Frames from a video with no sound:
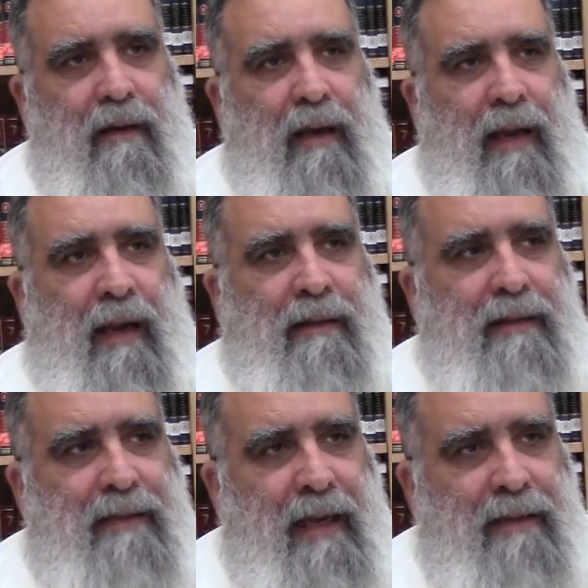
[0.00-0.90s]
and
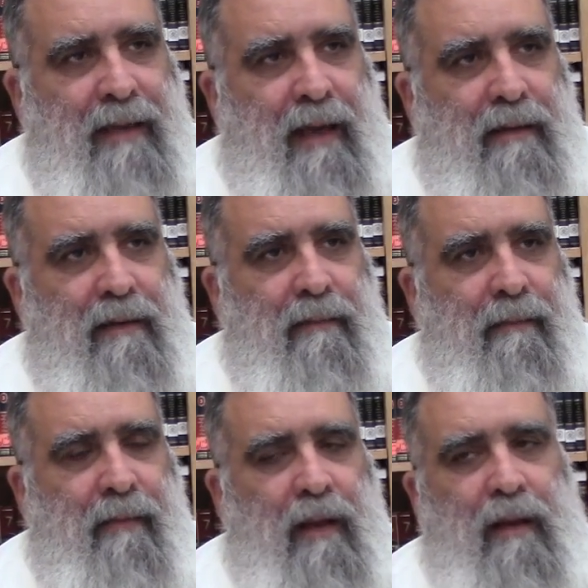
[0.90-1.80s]
understand that,
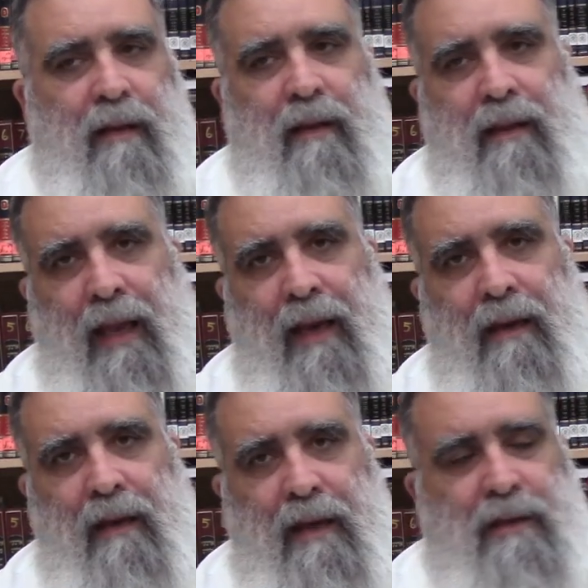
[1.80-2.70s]

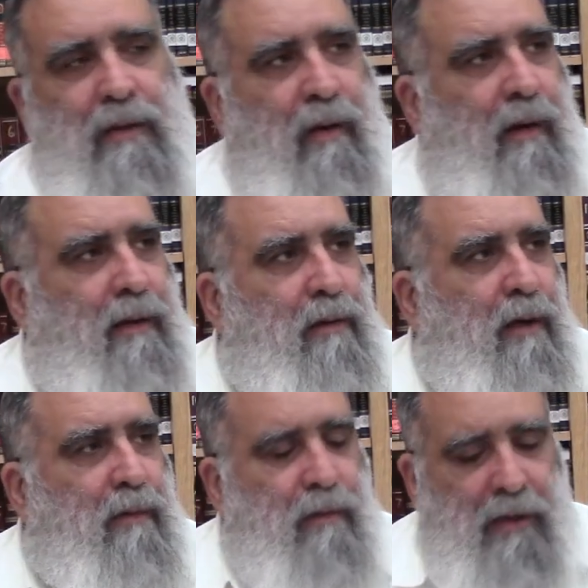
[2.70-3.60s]
then he zoche to
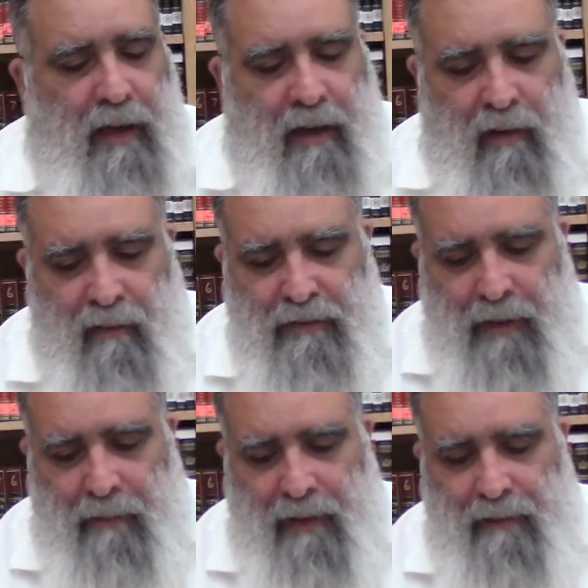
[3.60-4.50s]
the kedusha of
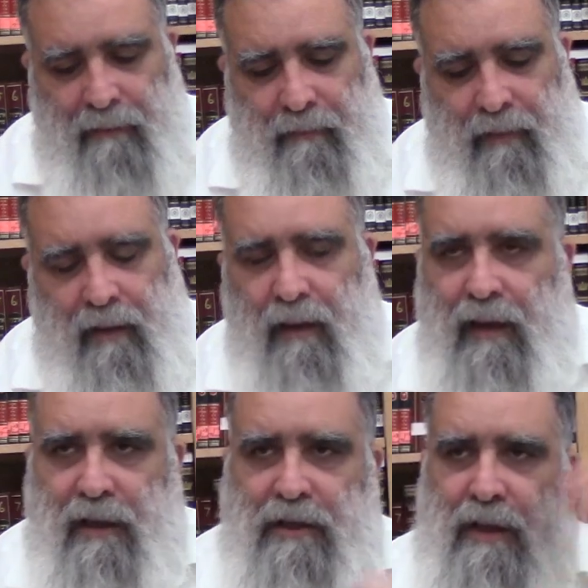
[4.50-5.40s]
Shabbat.
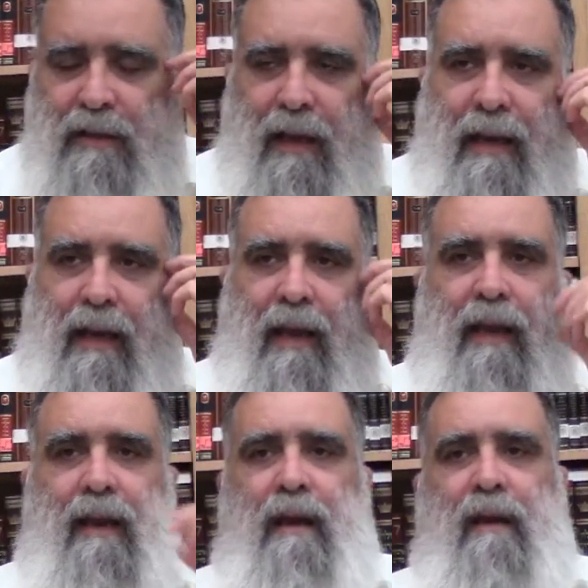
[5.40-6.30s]
It's just like
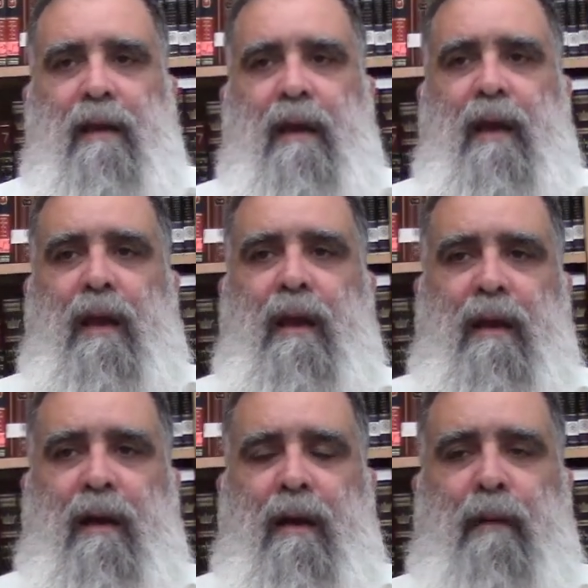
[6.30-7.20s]
a,
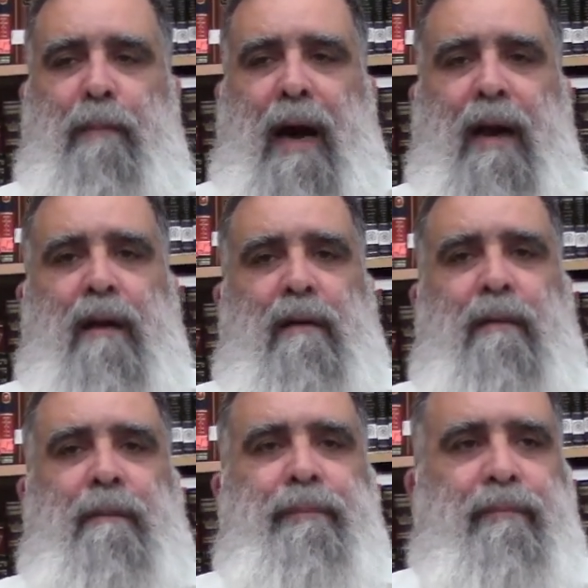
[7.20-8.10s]
a uh, potter
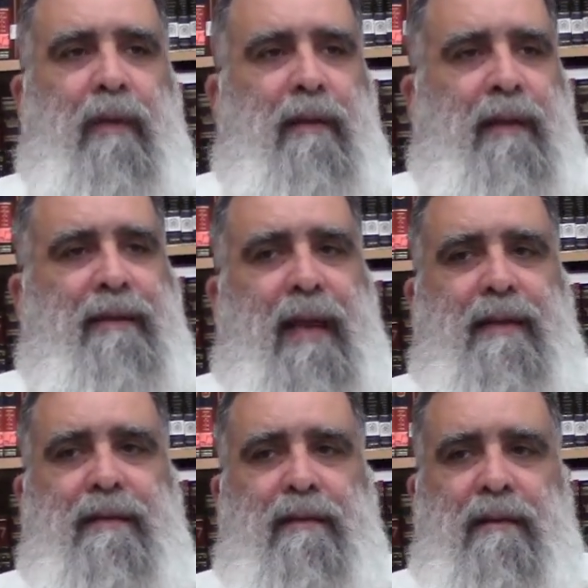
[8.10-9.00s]
that
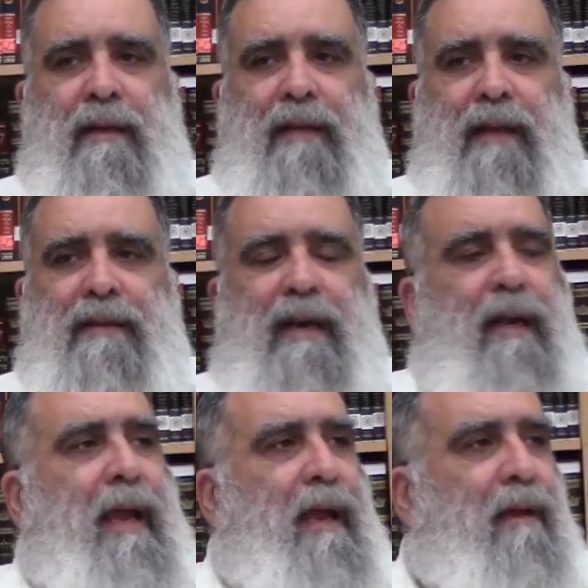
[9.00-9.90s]
takes, that takes
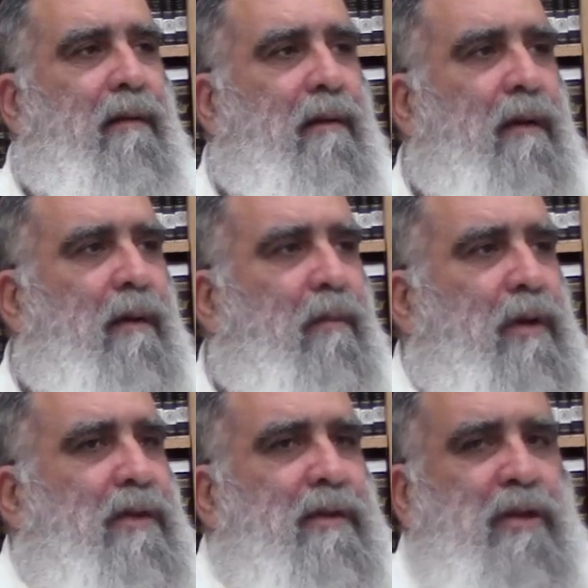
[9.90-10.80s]
clay,
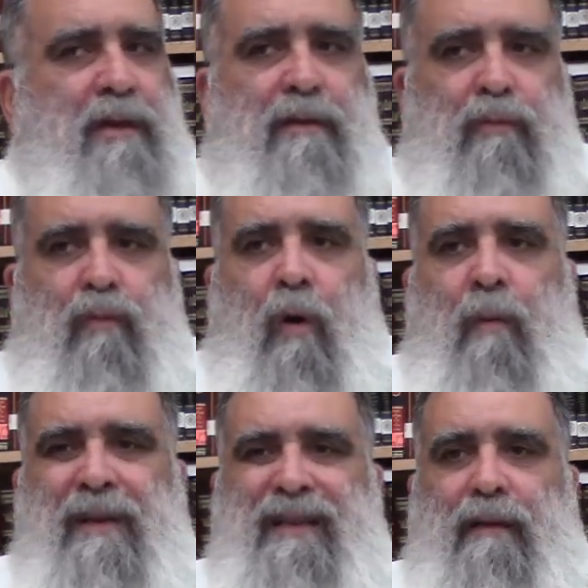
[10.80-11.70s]
which is just
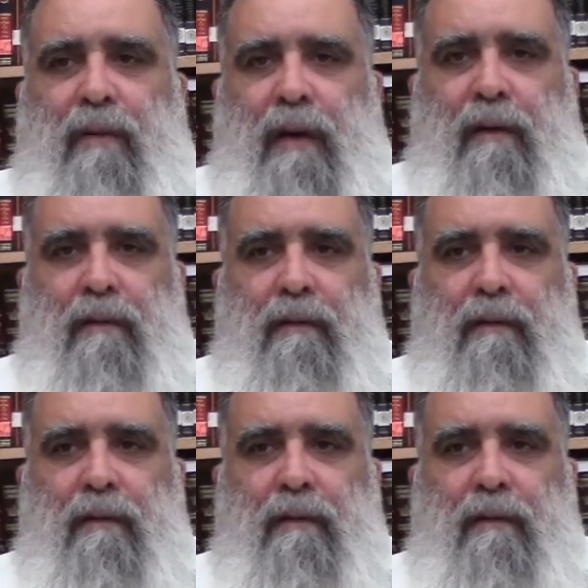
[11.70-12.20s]
raw material.